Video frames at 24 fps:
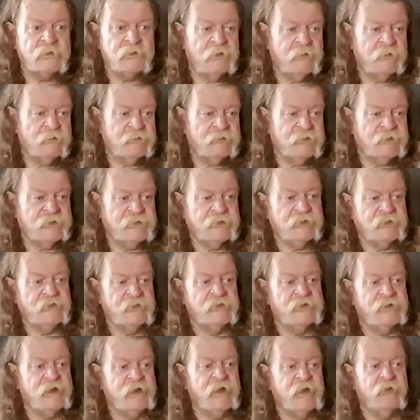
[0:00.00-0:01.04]
as it
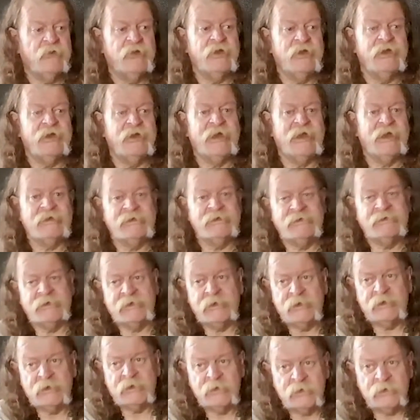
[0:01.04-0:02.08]
turns out, the Atlantic
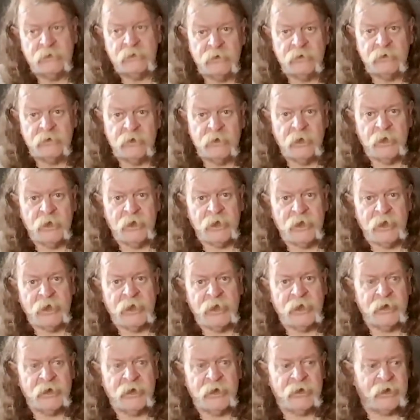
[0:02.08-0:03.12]

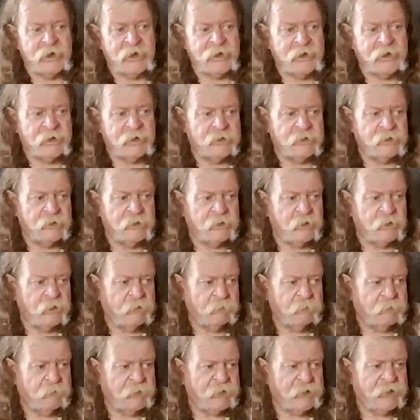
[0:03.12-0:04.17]
and land and
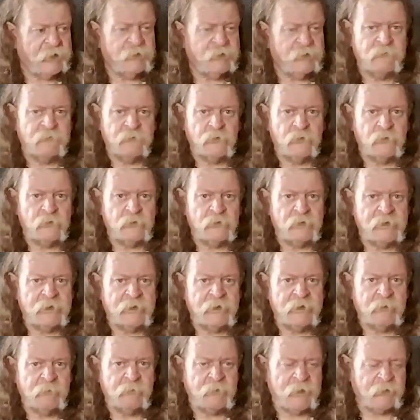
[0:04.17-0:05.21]
make landfall in
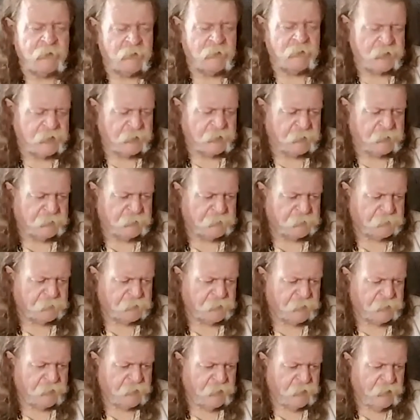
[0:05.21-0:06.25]
America.
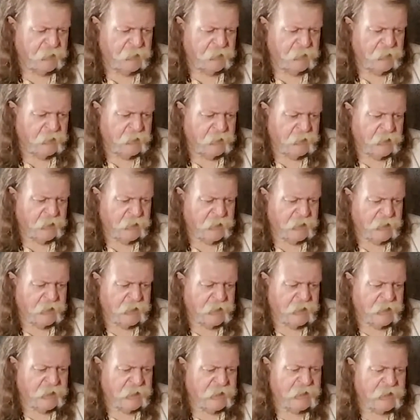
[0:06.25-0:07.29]

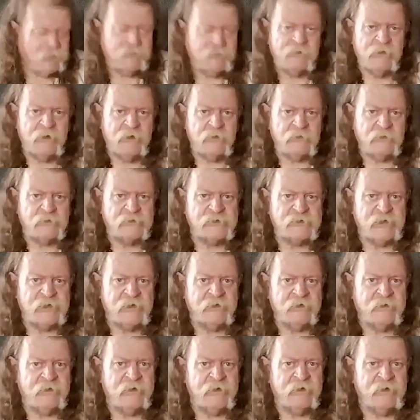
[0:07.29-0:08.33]
And they all sat
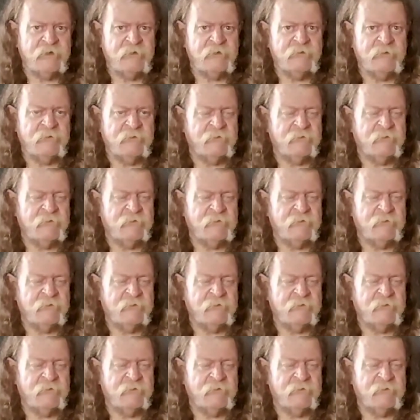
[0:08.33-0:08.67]
there